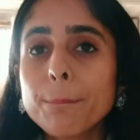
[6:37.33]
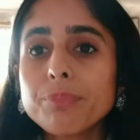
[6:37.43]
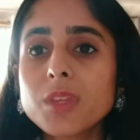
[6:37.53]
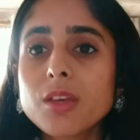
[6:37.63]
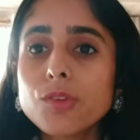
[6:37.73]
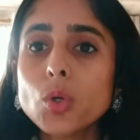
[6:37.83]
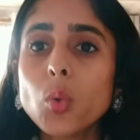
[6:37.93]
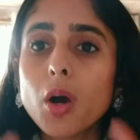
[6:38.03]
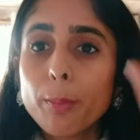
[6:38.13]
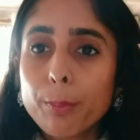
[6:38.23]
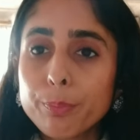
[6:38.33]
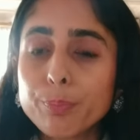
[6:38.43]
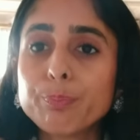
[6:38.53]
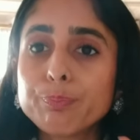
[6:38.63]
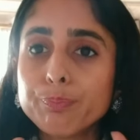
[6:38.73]
give you a
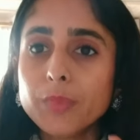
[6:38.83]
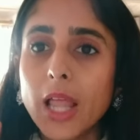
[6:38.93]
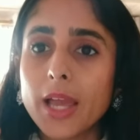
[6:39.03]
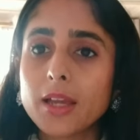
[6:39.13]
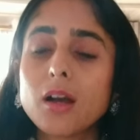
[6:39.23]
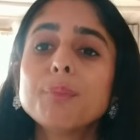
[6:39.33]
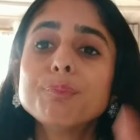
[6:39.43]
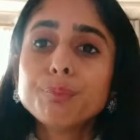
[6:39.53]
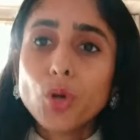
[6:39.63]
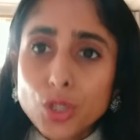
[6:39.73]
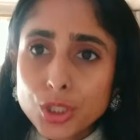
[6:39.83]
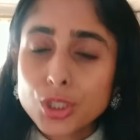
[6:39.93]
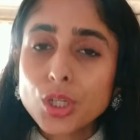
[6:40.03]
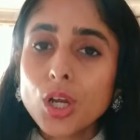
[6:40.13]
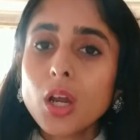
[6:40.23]
like a push